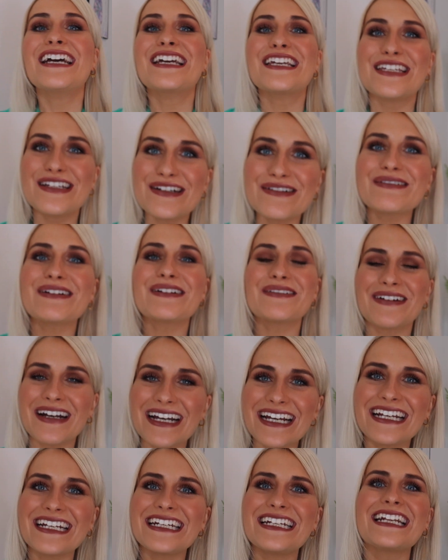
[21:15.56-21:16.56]
you will
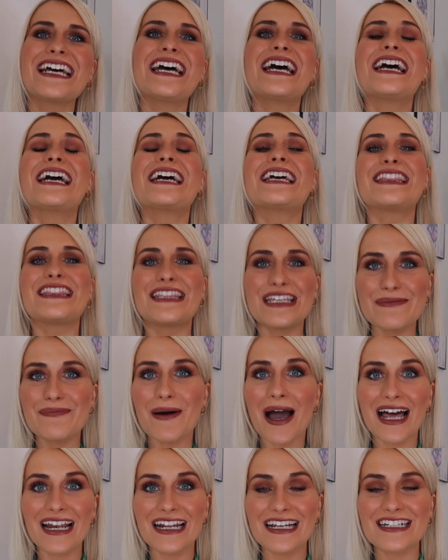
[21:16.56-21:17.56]
win the
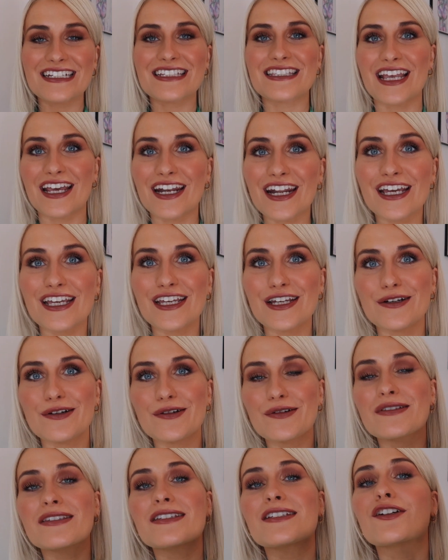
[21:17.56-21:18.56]
palette that I
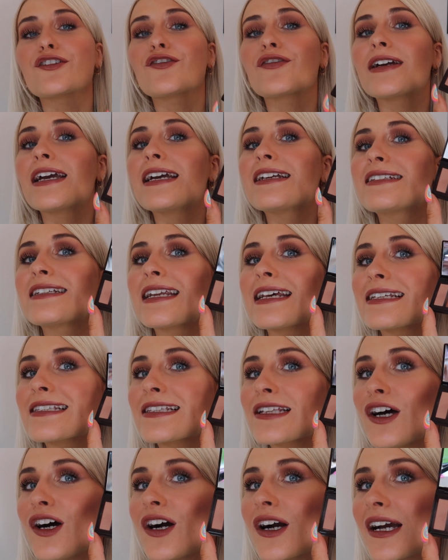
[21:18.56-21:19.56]
used to create today's
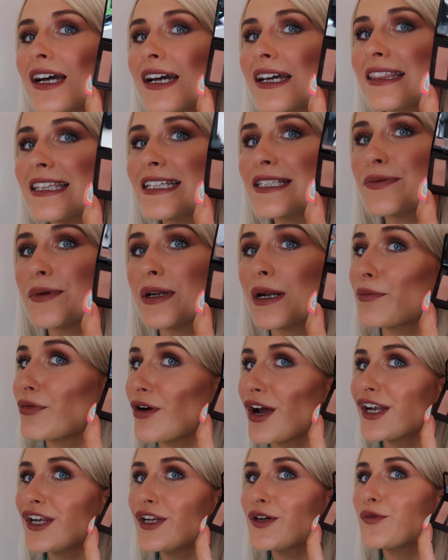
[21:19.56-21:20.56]
look. This one, a
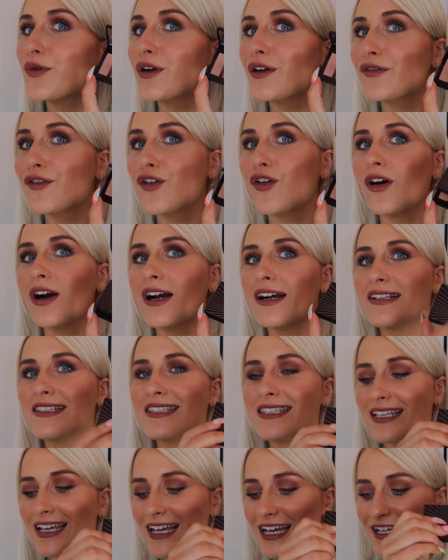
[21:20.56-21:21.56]
brand new one, of course.
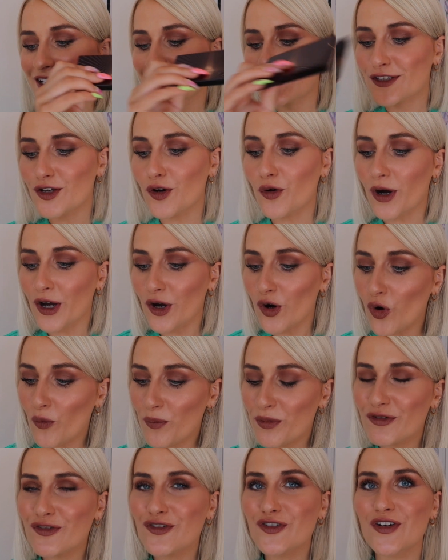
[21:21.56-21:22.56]
So I
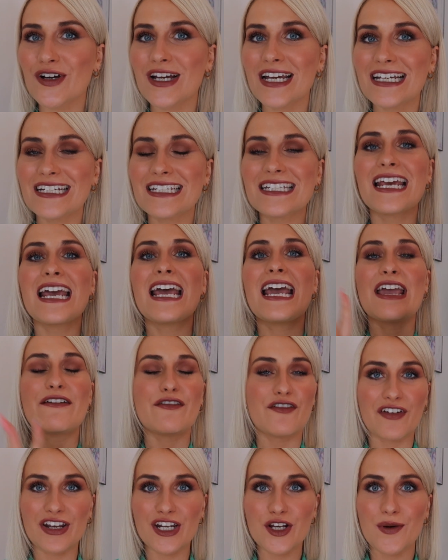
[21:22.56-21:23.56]
hope you enjoyed. If
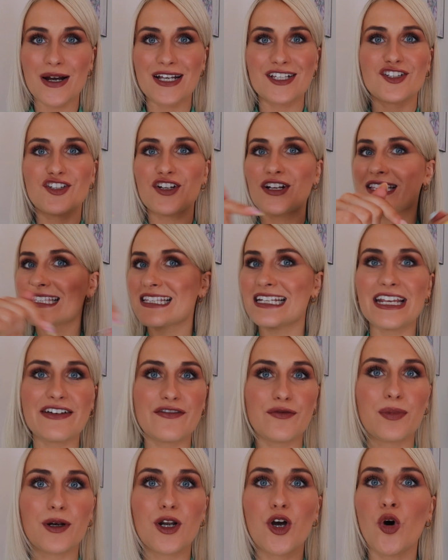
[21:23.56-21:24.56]
you have any questions,
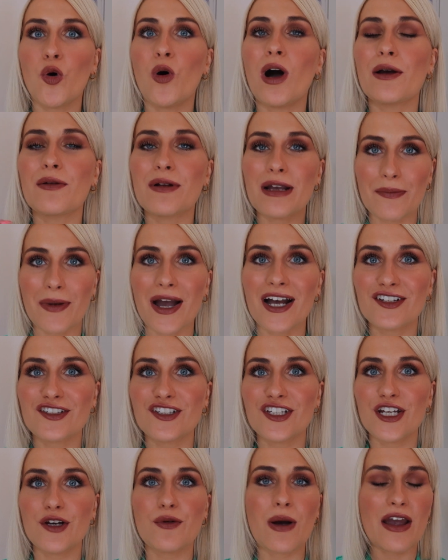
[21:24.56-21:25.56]
leave it below. I will get back
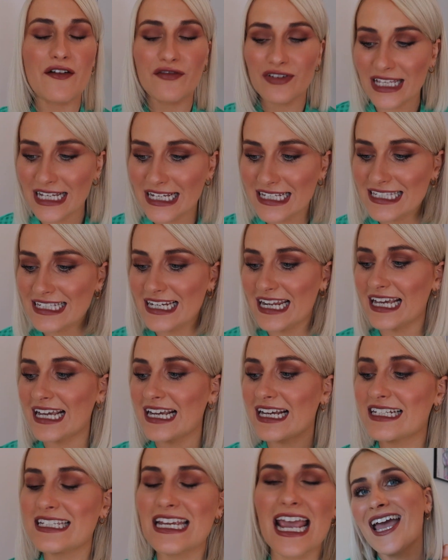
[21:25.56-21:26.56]
to you. Everything is
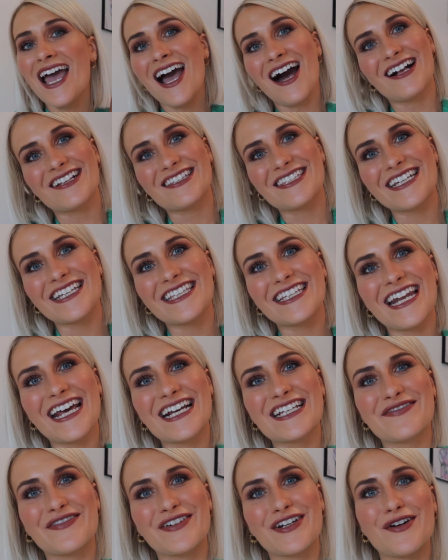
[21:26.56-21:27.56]
linked. I'll see you in the
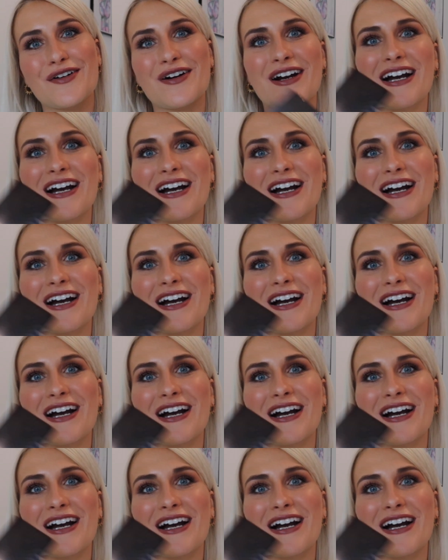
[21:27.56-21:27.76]
next video,